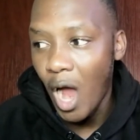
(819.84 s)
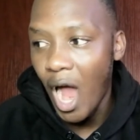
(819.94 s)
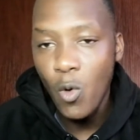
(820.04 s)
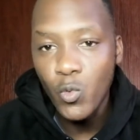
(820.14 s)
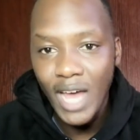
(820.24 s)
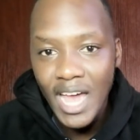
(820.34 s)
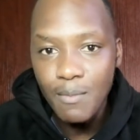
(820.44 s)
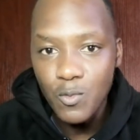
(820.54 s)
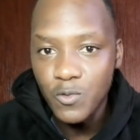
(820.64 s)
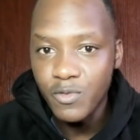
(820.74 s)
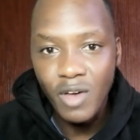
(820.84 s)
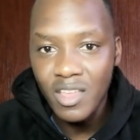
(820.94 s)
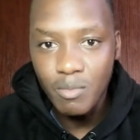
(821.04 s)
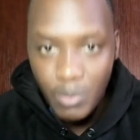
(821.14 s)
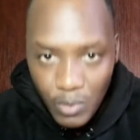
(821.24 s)
how would I move if
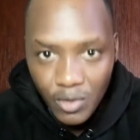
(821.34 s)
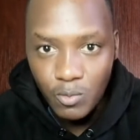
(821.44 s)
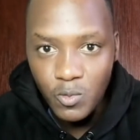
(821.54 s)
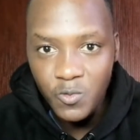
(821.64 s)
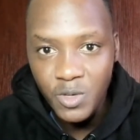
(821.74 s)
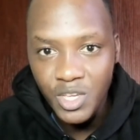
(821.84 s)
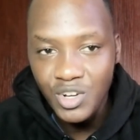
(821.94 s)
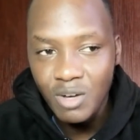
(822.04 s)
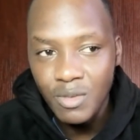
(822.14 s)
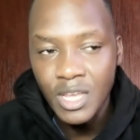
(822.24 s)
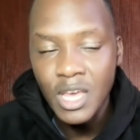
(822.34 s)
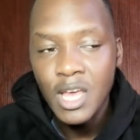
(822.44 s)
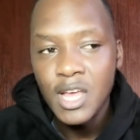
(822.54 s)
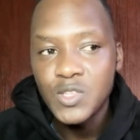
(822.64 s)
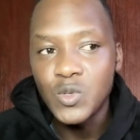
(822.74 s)
other people are not moving? You know what I mean?
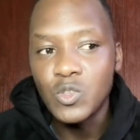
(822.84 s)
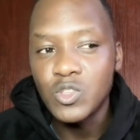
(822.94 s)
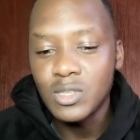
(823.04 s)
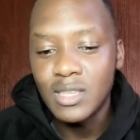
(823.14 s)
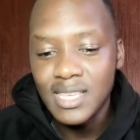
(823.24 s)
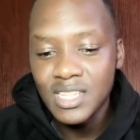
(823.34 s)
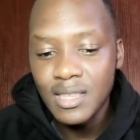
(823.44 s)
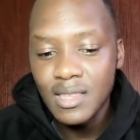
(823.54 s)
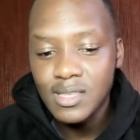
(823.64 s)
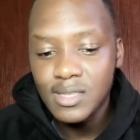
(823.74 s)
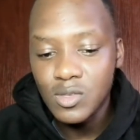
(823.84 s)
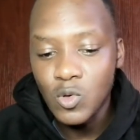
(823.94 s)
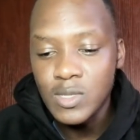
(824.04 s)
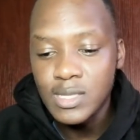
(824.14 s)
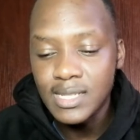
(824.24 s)
So
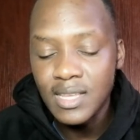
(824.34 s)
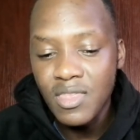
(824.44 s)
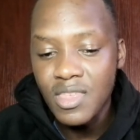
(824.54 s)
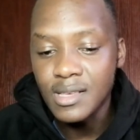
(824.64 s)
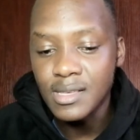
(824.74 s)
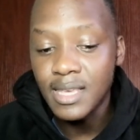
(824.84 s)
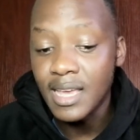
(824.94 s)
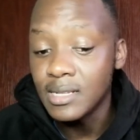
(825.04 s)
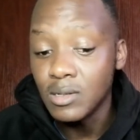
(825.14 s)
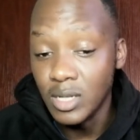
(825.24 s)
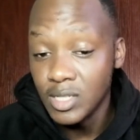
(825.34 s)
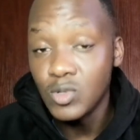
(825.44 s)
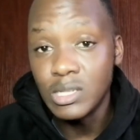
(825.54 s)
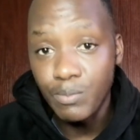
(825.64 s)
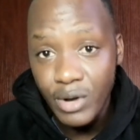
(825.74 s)
those certain things can lead
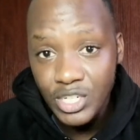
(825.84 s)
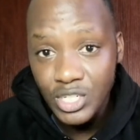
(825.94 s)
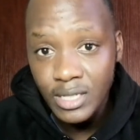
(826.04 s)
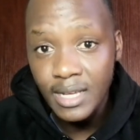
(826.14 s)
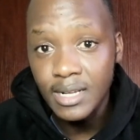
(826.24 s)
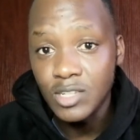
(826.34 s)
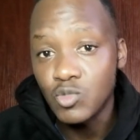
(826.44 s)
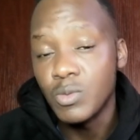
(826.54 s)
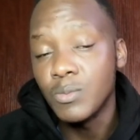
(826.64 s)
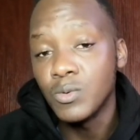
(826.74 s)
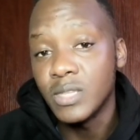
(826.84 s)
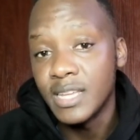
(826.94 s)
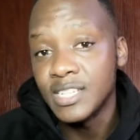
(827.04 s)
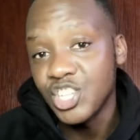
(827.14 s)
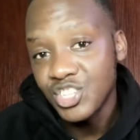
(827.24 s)
to depression, can lead to people
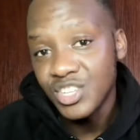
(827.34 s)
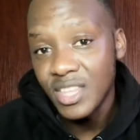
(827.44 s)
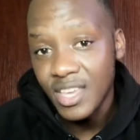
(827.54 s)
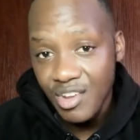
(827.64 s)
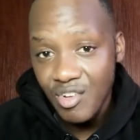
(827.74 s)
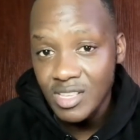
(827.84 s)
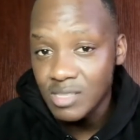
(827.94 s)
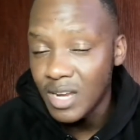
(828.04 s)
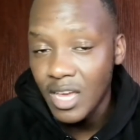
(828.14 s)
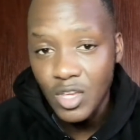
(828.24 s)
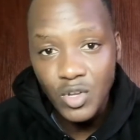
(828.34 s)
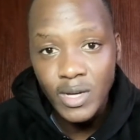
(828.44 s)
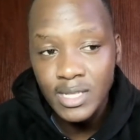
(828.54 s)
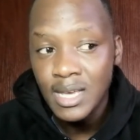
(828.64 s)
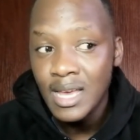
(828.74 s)
then changing their careers and be like, you know
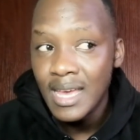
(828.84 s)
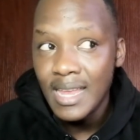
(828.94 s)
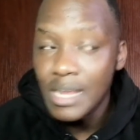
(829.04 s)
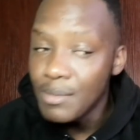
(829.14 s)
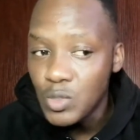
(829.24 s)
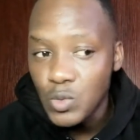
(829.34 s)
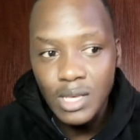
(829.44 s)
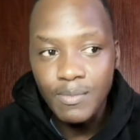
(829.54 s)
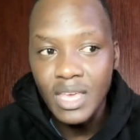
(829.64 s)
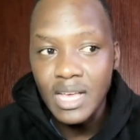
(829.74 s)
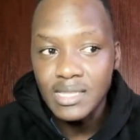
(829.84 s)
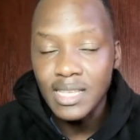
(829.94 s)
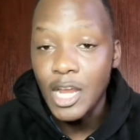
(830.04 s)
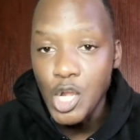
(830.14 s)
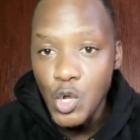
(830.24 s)
what, let me do something else
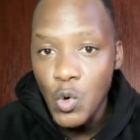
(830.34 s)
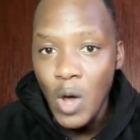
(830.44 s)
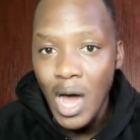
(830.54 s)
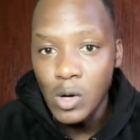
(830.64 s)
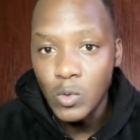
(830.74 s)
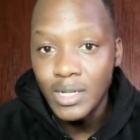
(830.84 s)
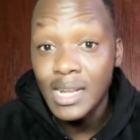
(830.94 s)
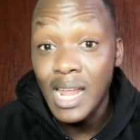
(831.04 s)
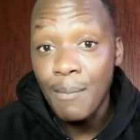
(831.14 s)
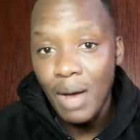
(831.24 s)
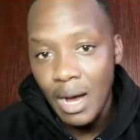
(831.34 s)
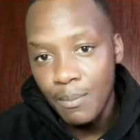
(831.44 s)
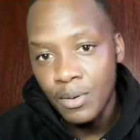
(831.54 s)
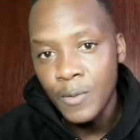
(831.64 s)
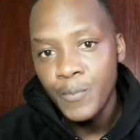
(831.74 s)
that I know I will climb
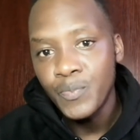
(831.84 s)
up